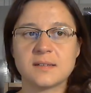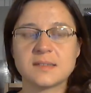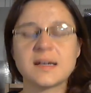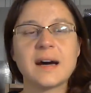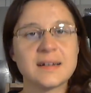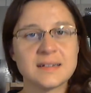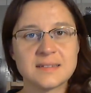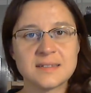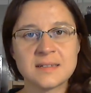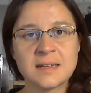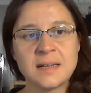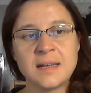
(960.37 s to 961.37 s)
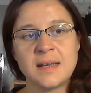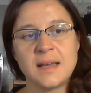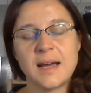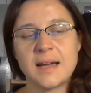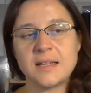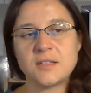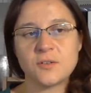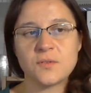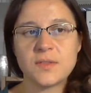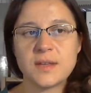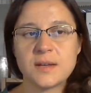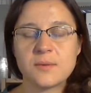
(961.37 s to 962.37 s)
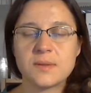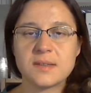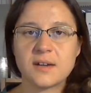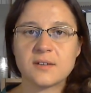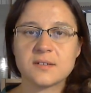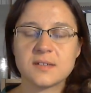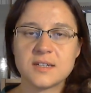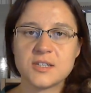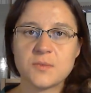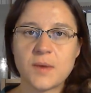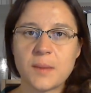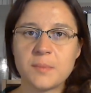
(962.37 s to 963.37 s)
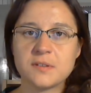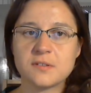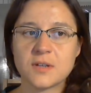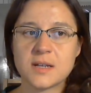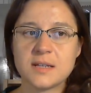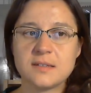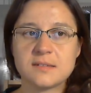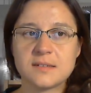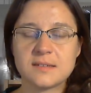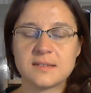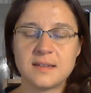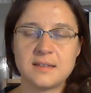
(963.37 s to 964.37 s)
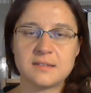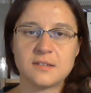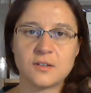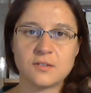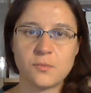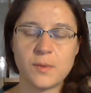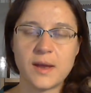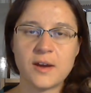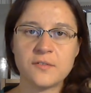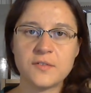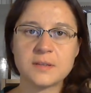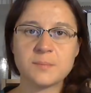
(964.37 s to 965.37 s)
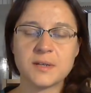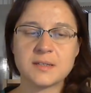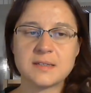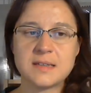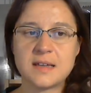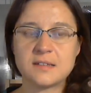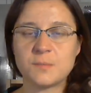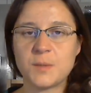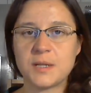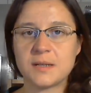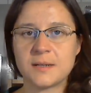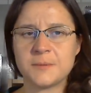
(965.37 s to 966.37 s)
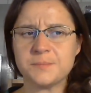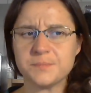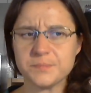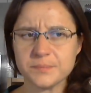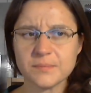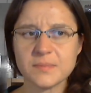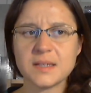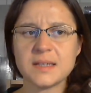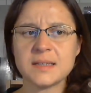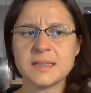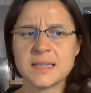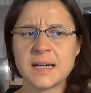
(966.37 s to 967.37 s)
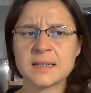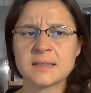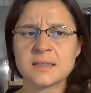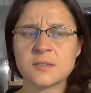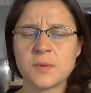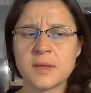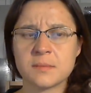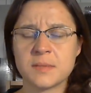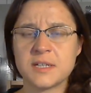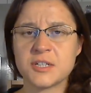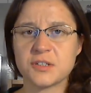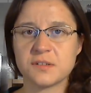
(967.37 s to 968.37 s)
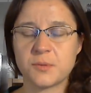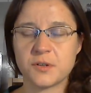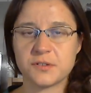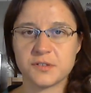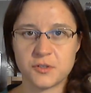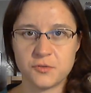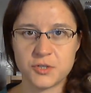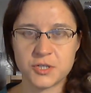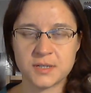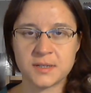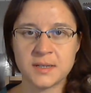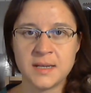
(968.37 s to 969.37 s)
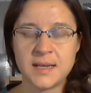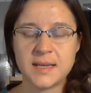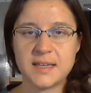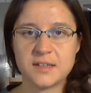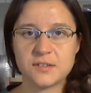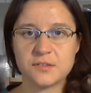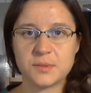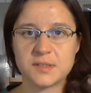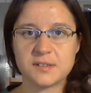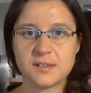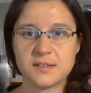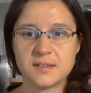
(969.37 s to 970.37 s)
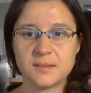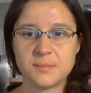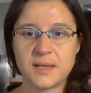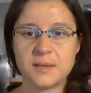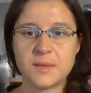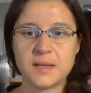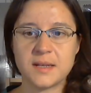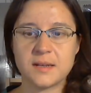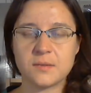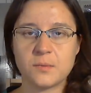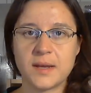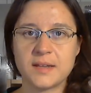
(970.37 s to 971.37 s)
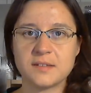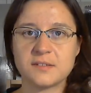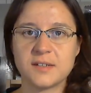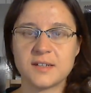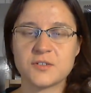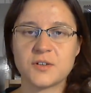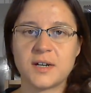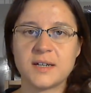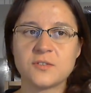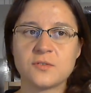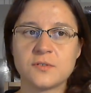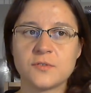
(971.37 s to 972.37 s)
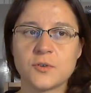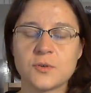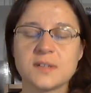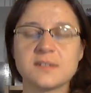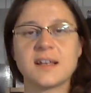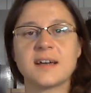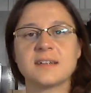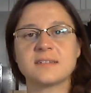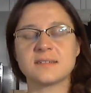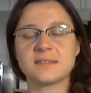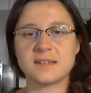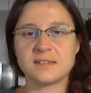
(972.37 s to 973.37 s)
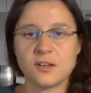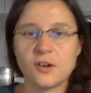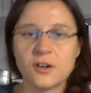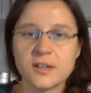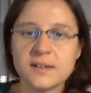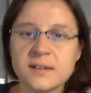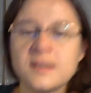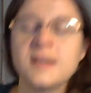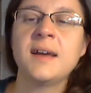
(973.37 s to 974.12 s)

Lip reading: targeted. I don't think with directed energy weapons, or at least he's not aware of it, but he has been targeted with malicious prosecution here in Switzerland and many other ways. So they tried to revoke his license as a lawyer,